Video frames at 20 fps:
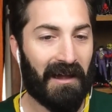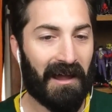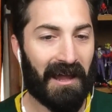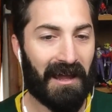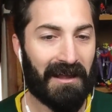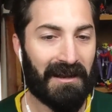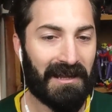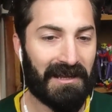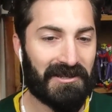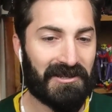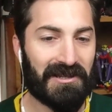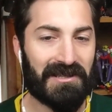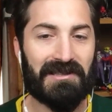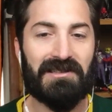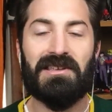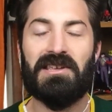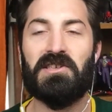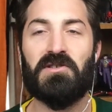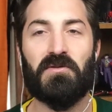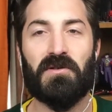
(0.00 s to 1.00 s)
And he's
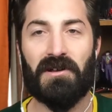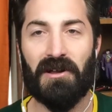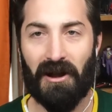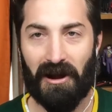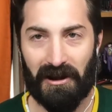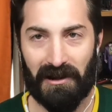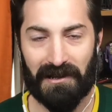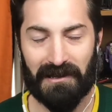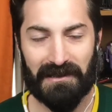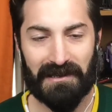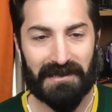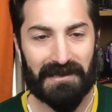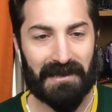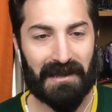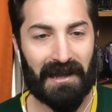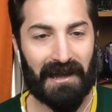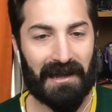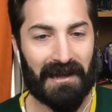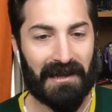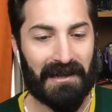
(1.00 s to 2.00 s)
just disregarding this
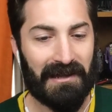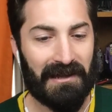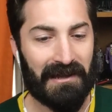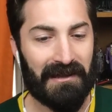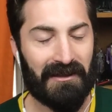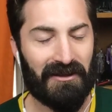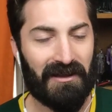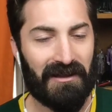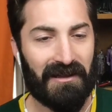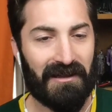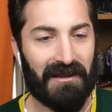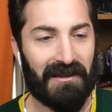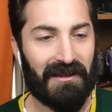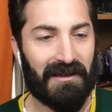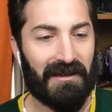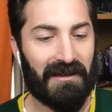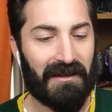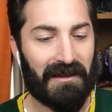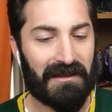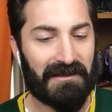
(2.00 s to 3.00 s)
guy.
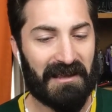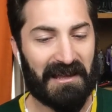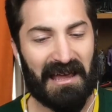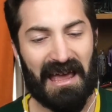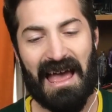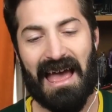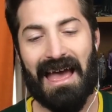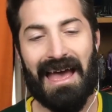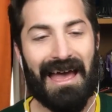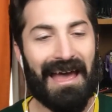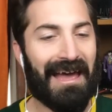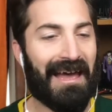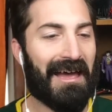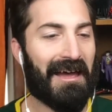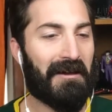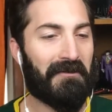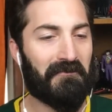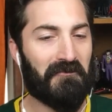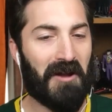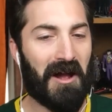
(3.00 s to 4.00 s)
And like,
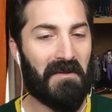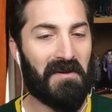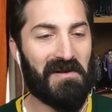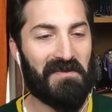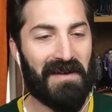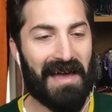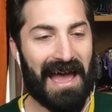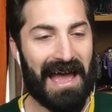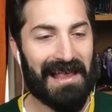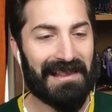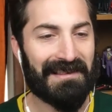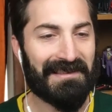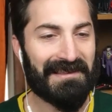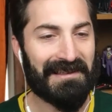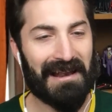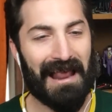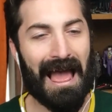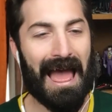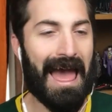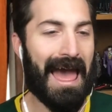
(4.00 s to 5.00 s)
I'm Robert
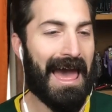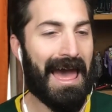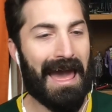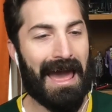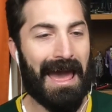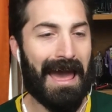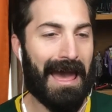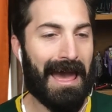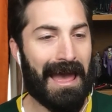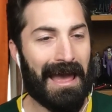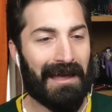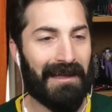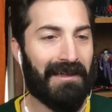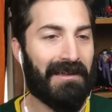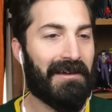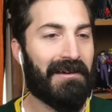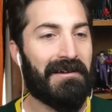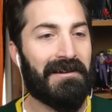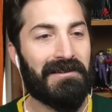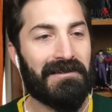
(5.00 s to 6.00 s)
Pattinson.
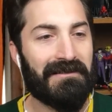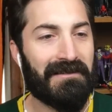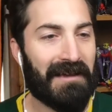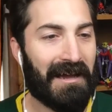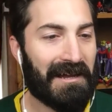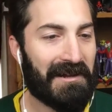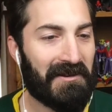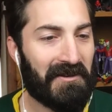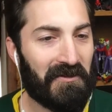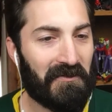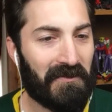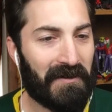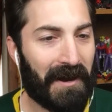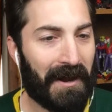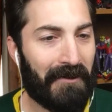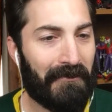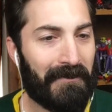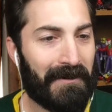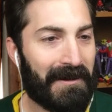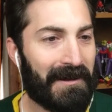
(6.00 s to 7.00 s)
I do what
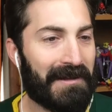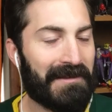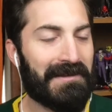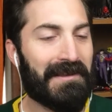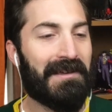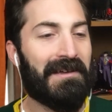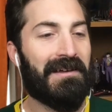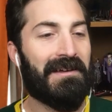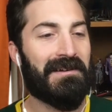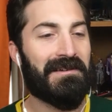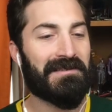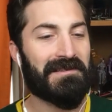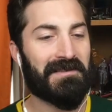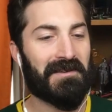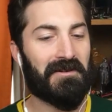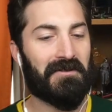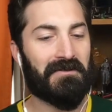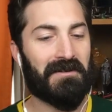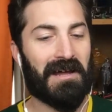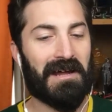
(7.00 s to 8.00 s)
I want.
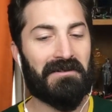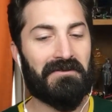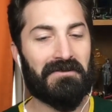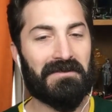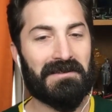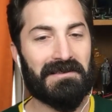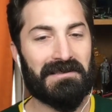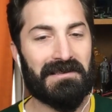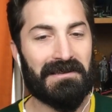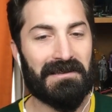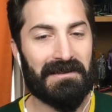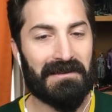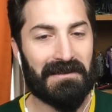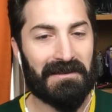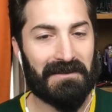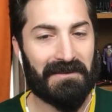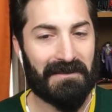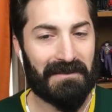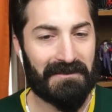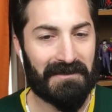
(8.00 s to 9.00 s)
So not only is
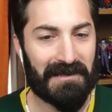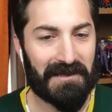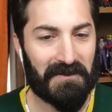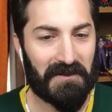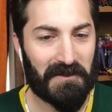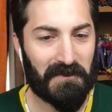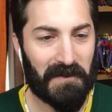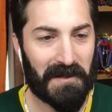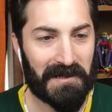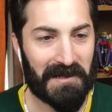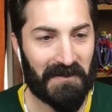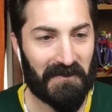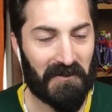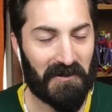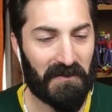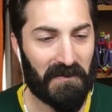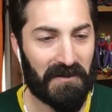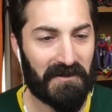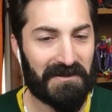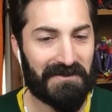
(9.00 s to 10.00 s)
he disrespecting
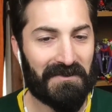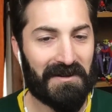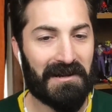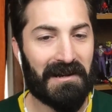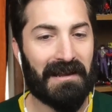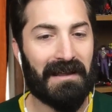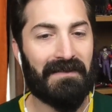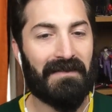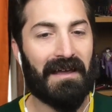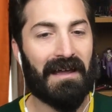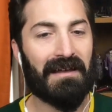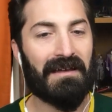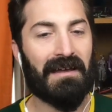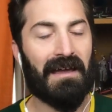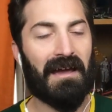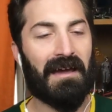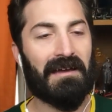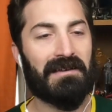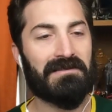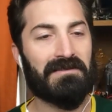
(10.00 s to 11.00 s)
Warner Brothers' money and that
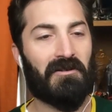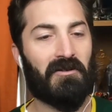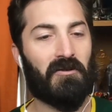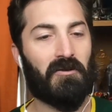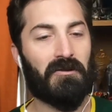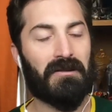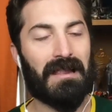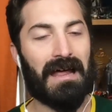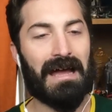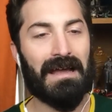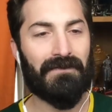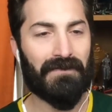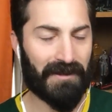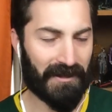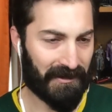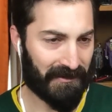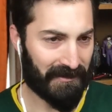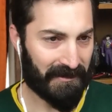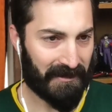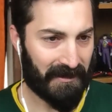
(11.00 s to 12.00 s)
guy's whole
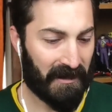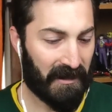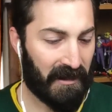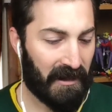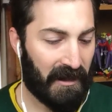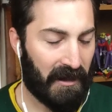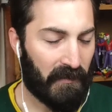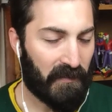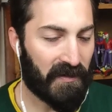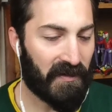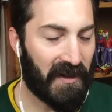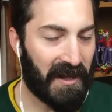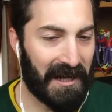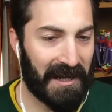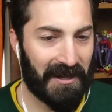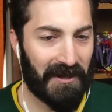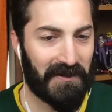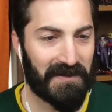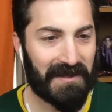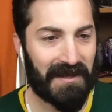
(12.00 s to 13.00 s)
livelihood, but then
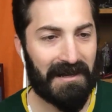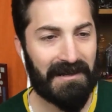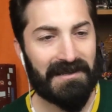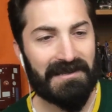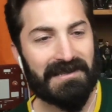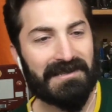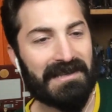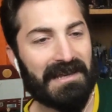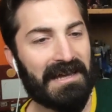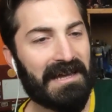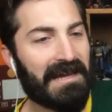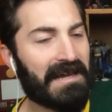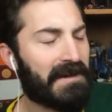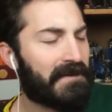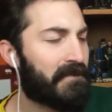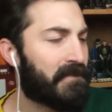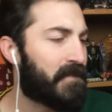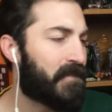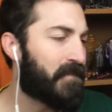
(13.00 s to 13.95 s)
he goes on to say,